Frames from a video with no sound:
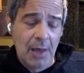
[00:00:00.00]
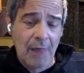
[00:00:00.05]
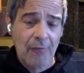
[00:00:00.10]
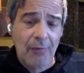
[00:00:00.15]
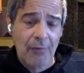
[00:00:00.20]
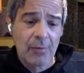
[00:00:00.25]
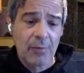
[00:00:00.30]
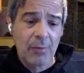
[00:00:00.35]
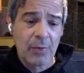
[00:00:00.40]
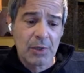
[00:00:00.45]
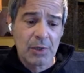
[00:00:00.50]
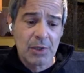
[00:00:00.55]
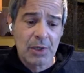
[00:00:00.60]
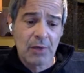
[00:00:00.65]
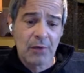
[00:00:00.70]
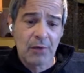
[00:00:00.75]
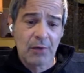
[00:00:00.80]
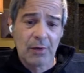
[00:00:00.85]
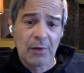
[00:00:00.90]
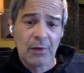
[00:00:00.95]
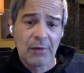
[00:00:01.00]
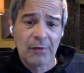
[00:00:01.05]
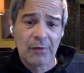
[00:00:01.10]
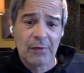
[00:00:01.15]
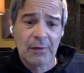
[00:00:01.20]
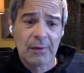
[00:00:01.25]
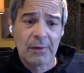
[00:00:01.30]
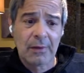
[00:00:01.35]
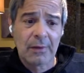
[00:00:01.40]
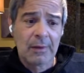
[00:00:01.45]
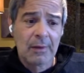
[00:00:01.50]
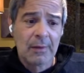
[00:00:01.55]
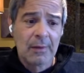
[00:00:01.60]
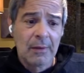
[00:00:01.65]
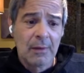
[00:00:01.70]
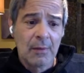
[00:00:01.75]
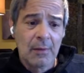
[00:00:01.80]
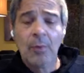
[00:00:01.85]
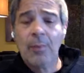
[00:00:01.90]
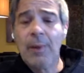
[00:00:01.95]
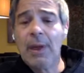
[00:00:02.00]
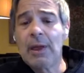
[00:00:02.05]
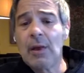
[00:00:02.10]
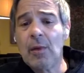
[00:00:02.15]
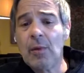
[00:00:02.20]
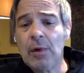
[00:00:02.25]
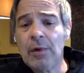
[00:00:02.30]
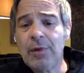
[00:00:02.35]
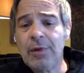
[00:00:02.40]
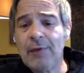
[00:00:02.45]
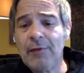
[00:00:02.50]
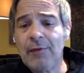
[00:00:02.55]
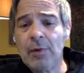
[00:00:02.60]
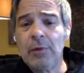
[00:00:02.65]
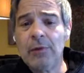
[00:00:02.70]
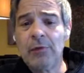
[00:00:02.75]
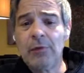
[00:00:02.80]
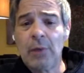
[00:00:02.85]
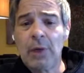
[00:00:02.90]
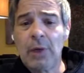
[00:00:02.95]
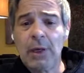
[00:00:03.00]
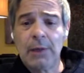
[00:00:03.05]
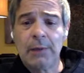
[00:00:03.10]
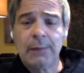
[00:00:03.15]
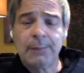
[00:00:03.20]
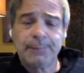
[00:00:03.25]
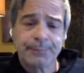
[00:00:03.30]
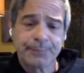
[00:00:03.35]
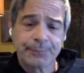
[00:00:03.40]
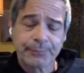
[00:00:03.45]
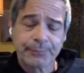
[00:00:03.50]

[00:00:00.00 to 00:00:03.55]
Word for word: have them reach out to us and yeah. we'll make it worth everyone's while.